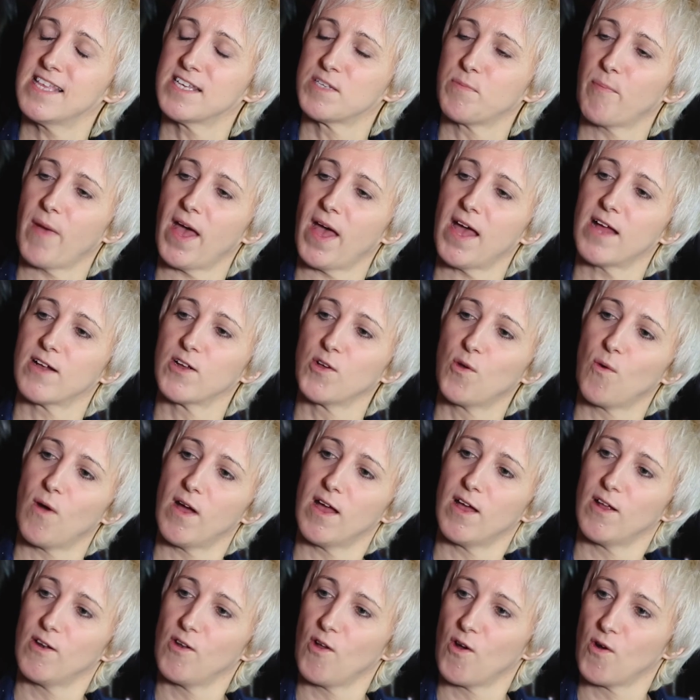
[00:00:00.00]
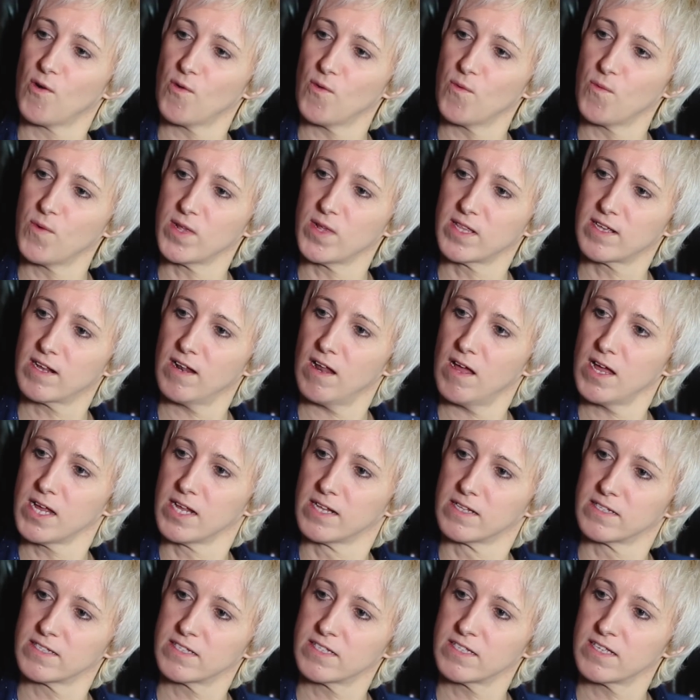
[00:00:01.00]
this pattern quite a lot with
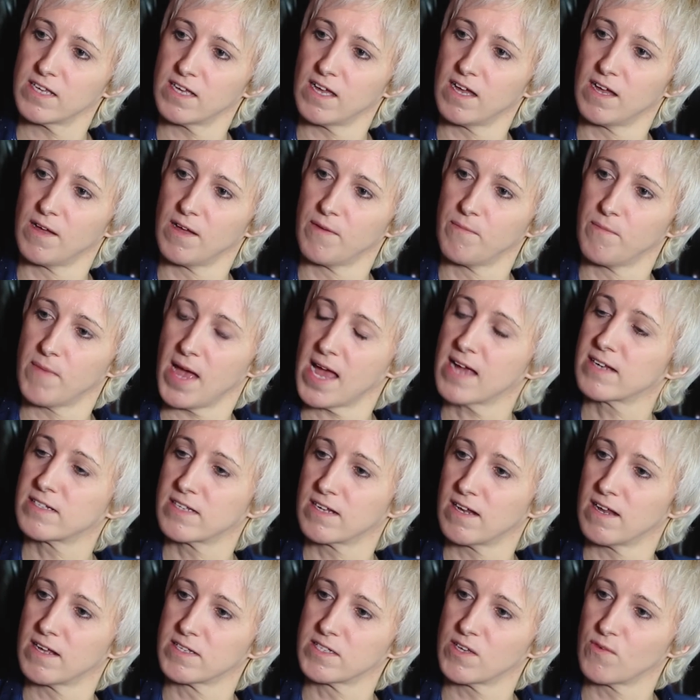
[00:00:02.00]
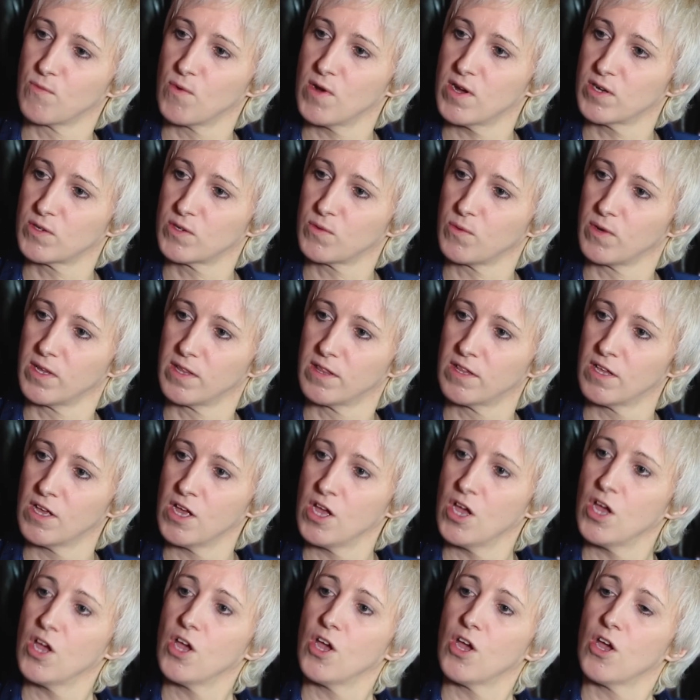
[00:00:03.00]
clients, actor clients I've worked with,
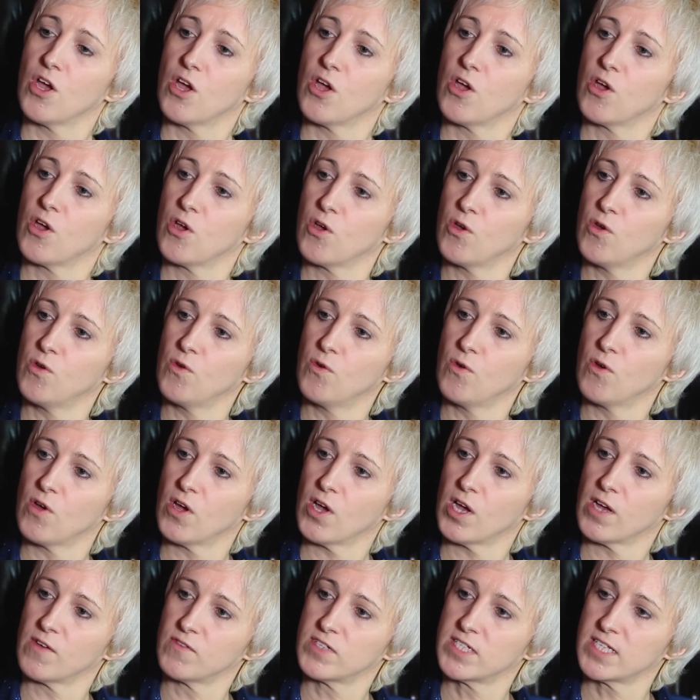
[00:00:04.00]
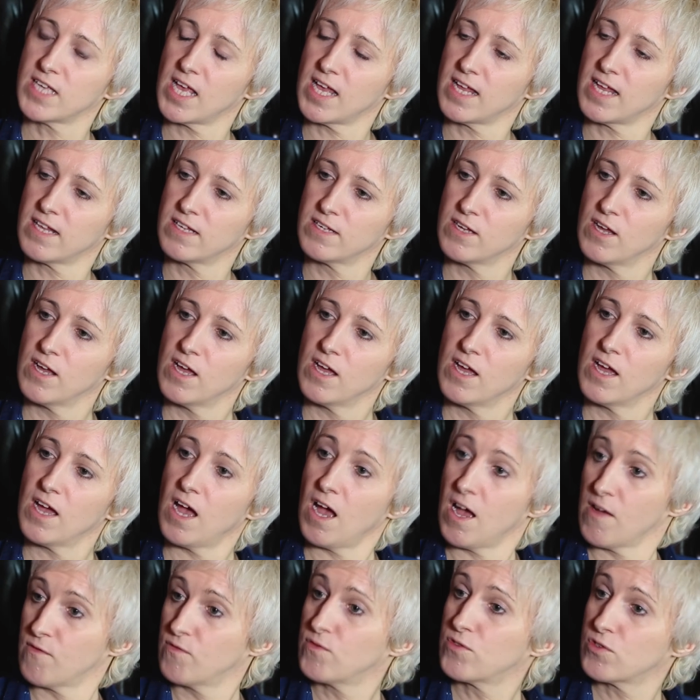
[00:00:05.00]
who have said,
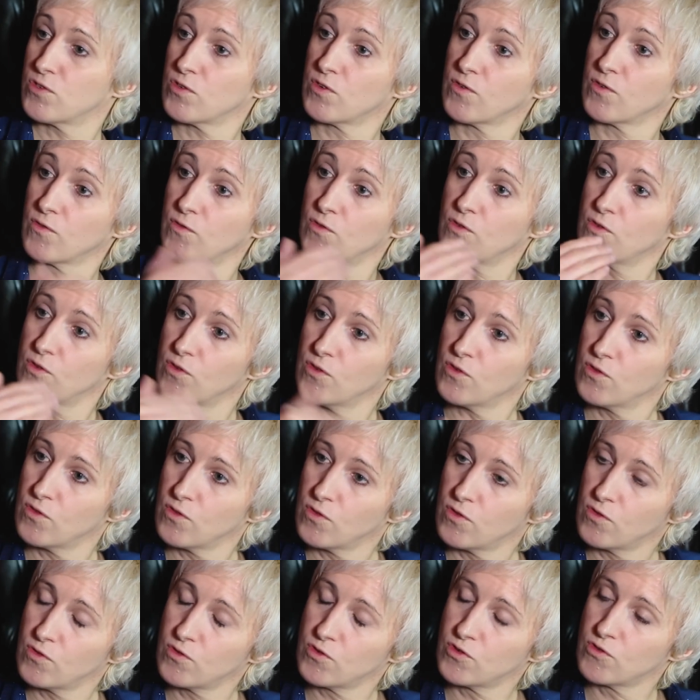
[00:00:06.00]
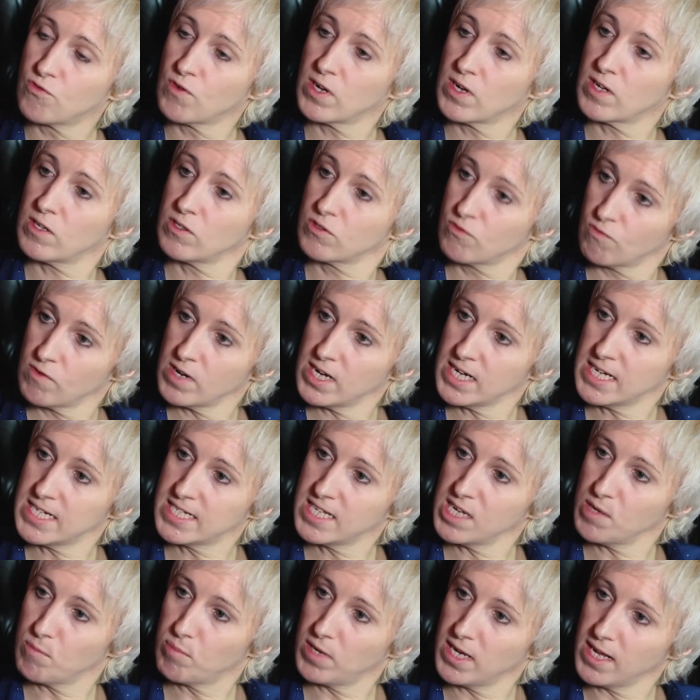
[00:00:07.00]
I've sort of drilled really
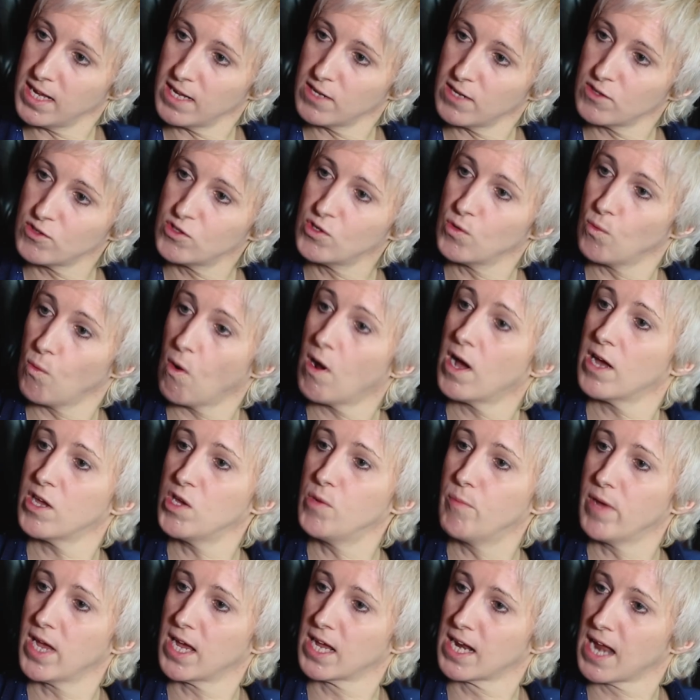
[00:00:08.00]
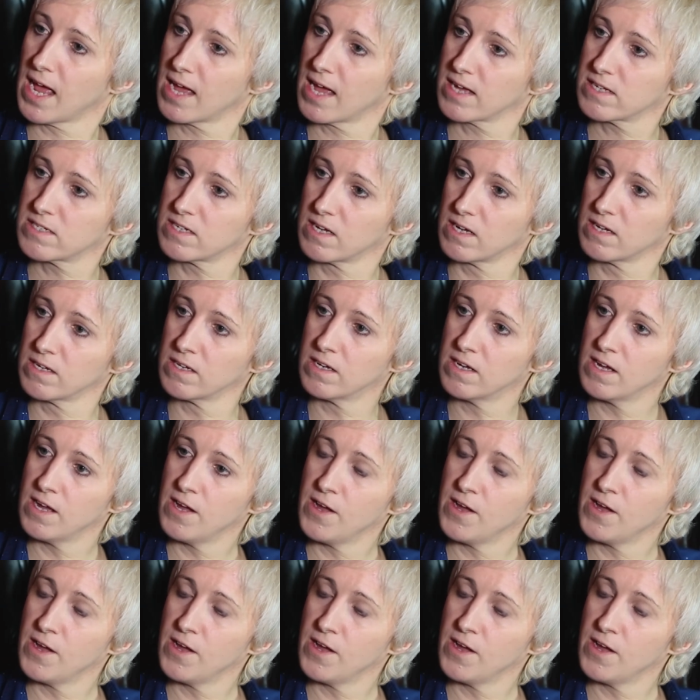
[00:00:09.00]
deeply into why you're being an actor.